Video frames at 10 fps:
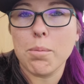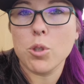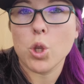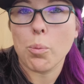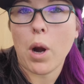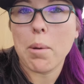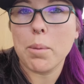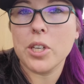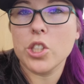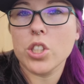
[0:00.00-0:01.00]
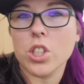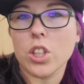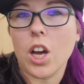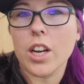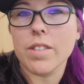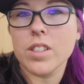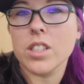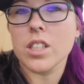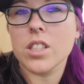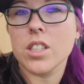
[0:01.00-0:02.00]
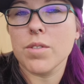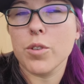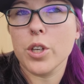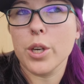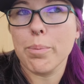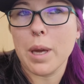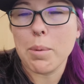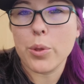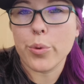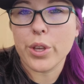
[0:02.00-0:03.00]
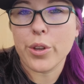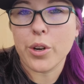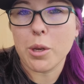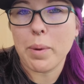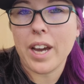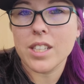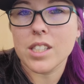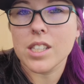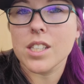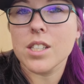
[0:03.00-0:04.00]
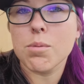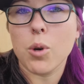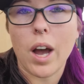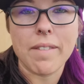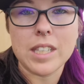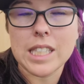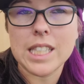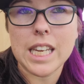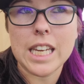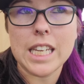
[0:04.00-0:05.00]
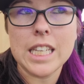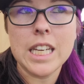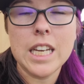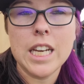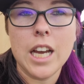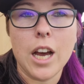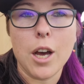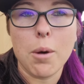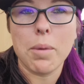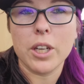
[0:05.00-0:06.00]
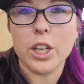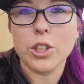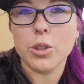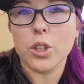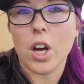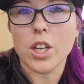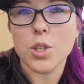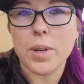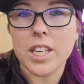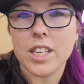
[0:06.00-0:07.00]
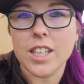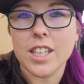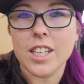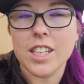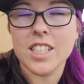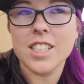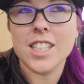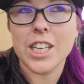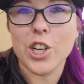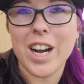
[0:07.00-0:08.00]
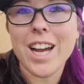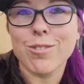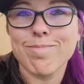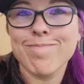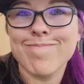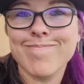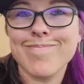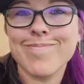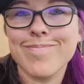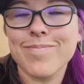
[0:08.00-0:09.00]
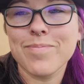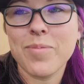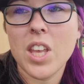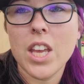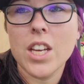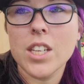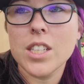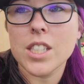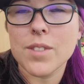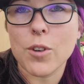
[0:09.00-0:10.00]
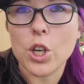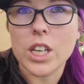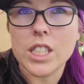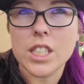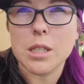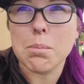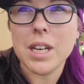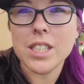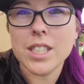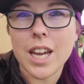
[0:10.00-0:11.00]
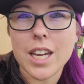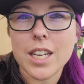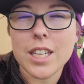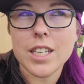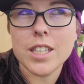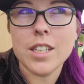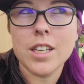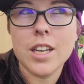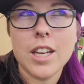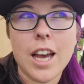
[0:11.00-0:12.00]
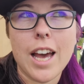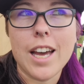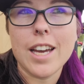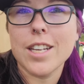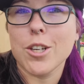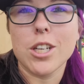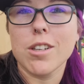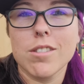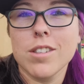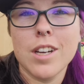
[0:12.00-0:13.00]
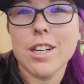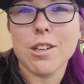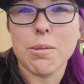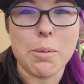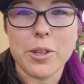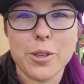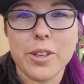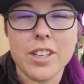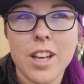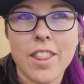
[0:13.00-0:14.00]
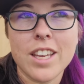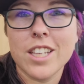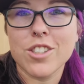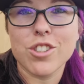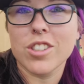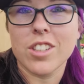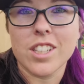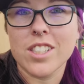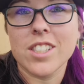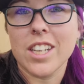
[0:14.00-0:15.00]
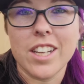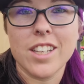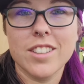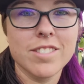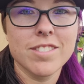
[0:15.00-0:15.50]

So probably just a lot of 60 foot, maybe 330 passes. We'll have to see, but gonna do a lot of tweaking to get her down. As far as the Mustang, I don't know what we're doing. I think he's just gonna send it.